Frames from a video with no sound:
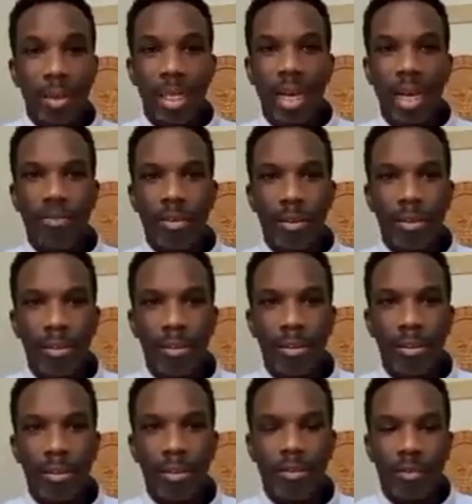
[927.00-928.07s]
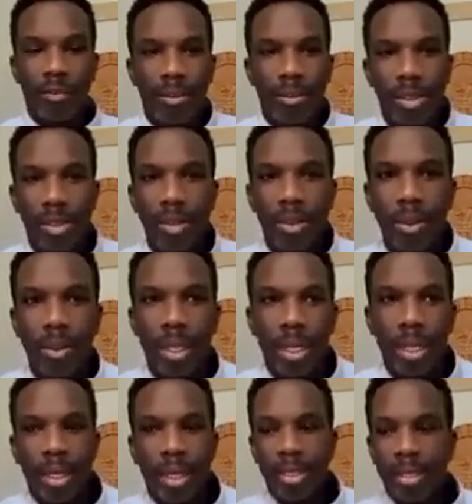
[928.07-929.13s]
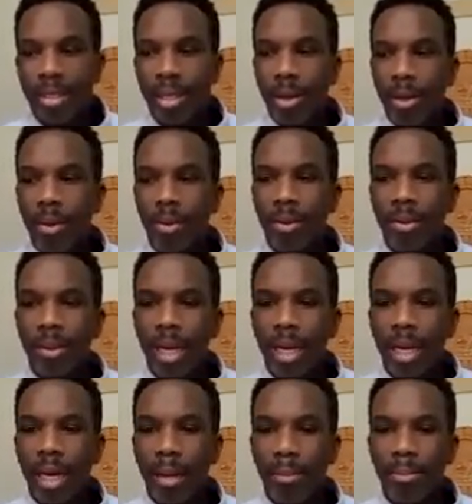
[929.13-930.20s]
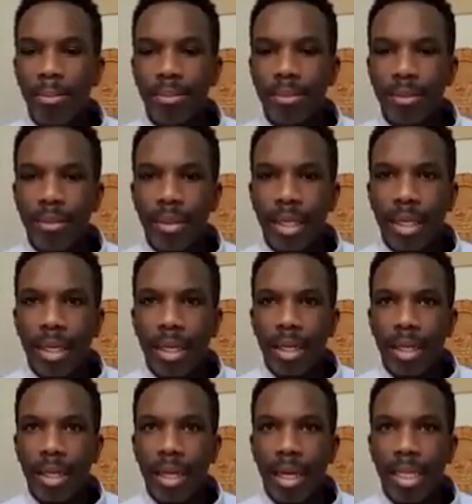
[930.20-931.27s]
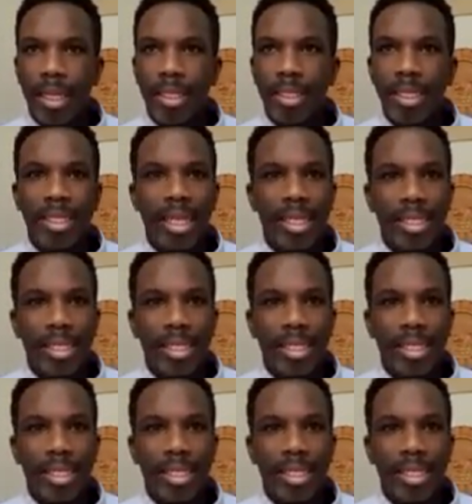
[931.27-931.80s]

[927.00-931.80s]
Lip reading: that from school. So like success is